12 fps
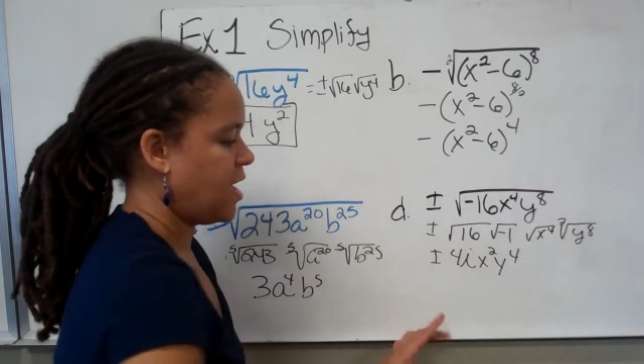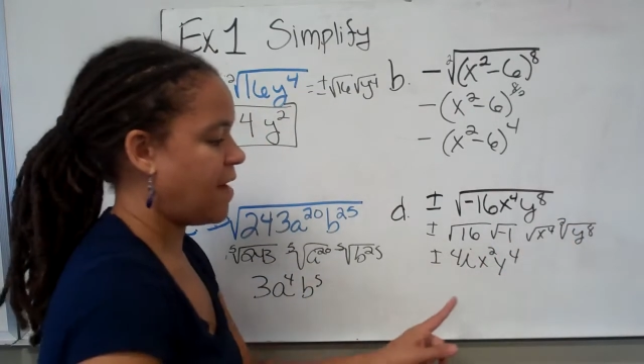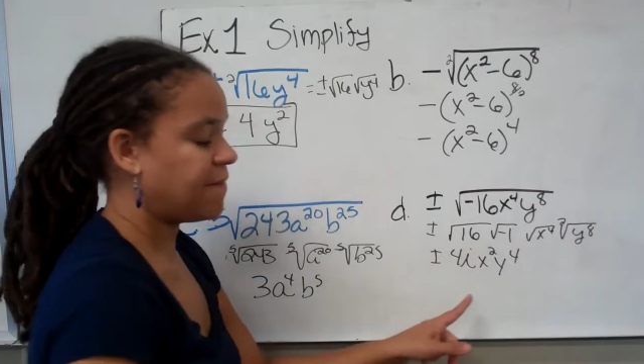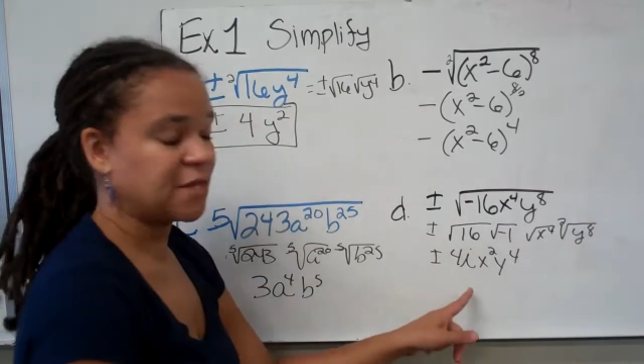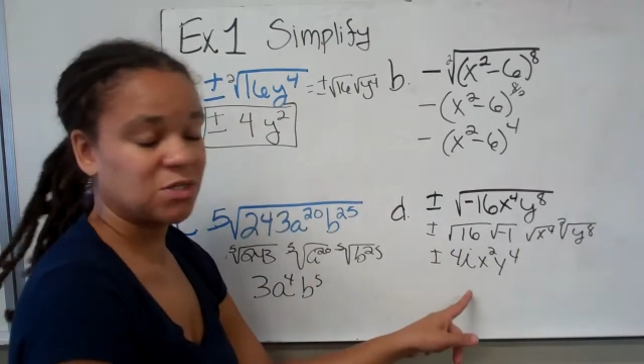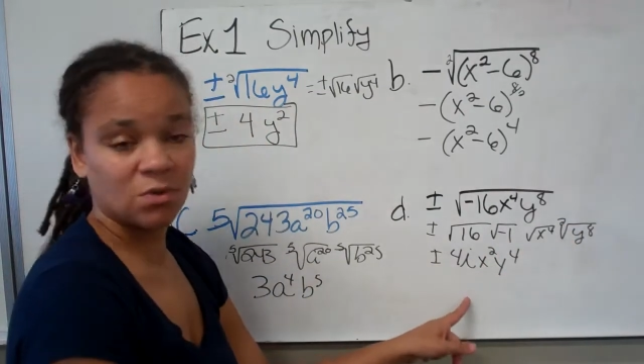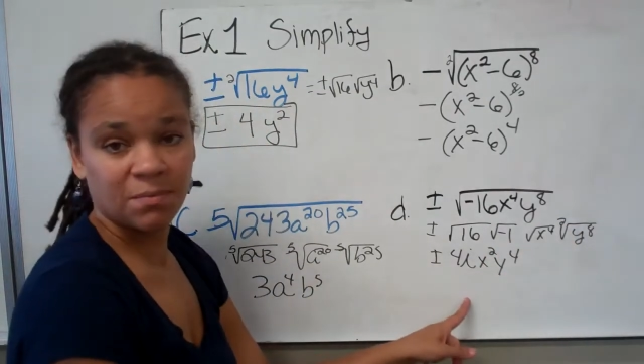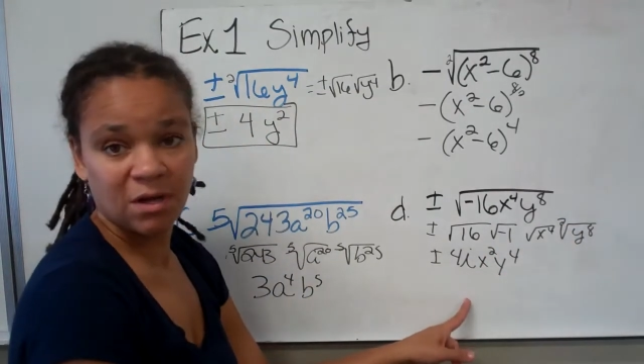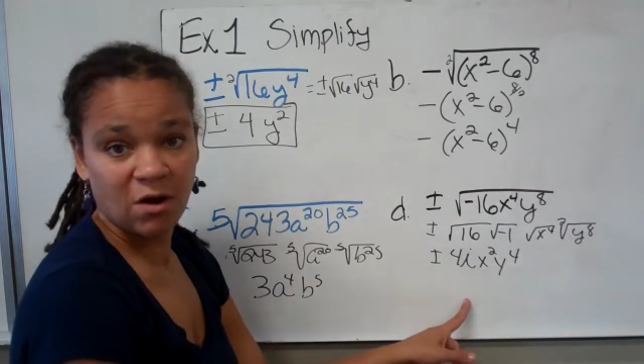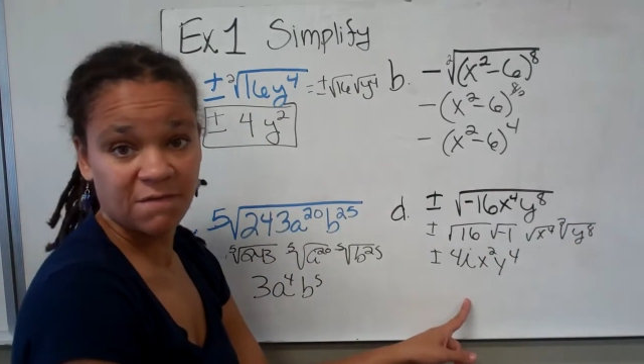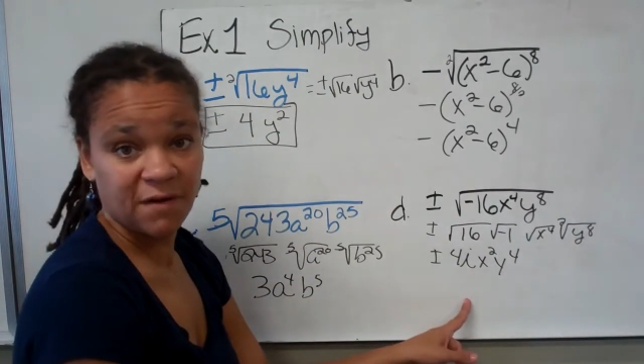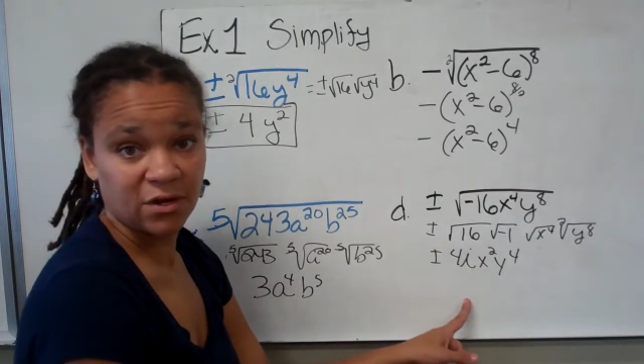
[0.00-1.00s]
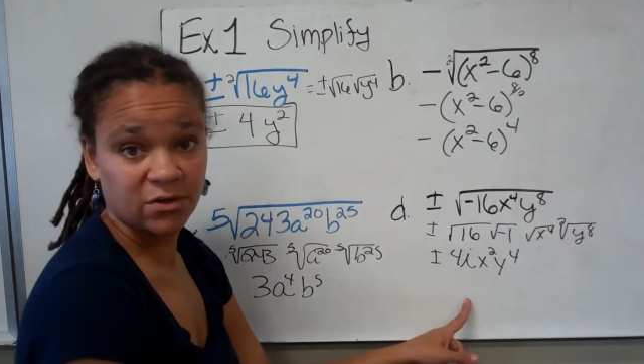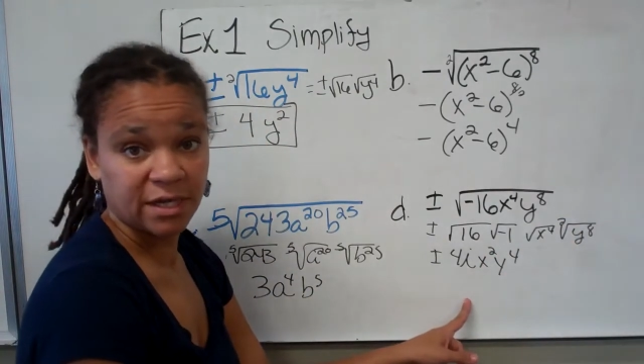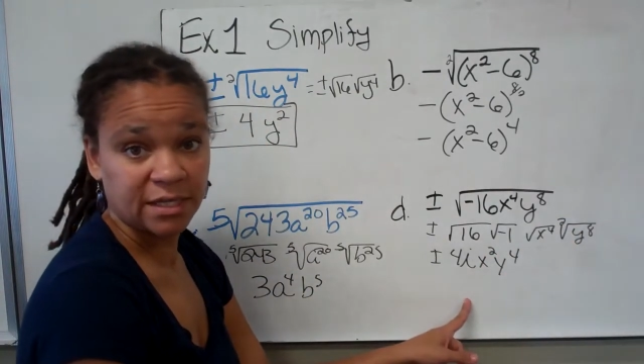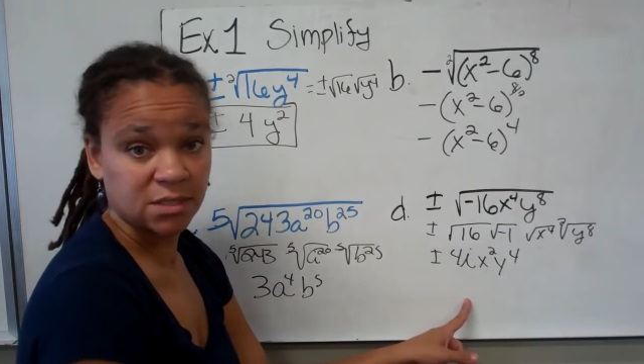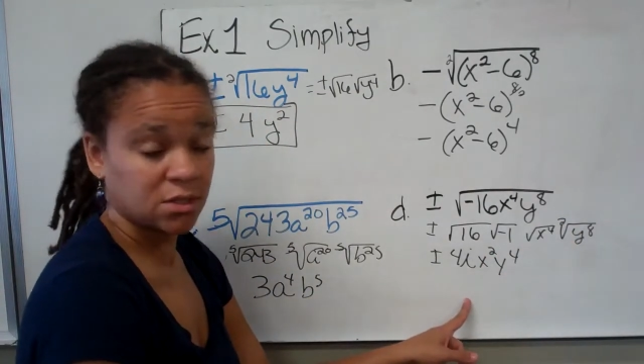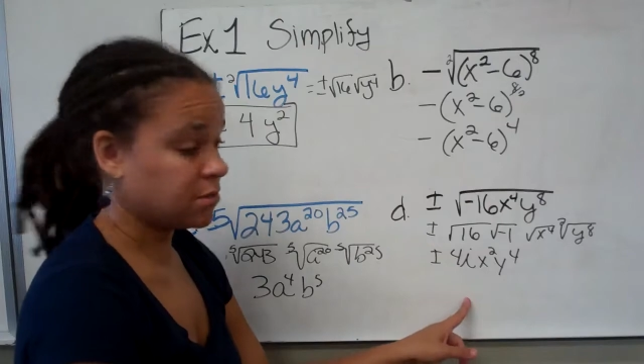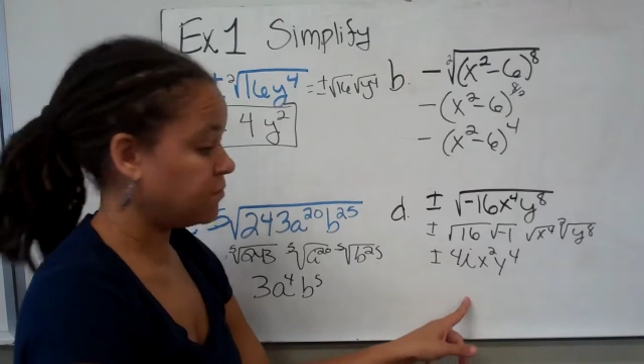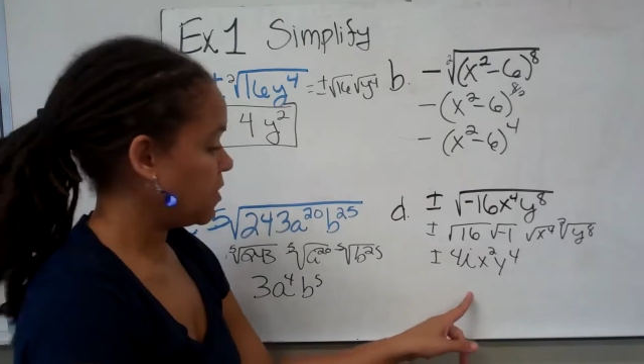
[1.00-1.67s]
And this will be our final answer.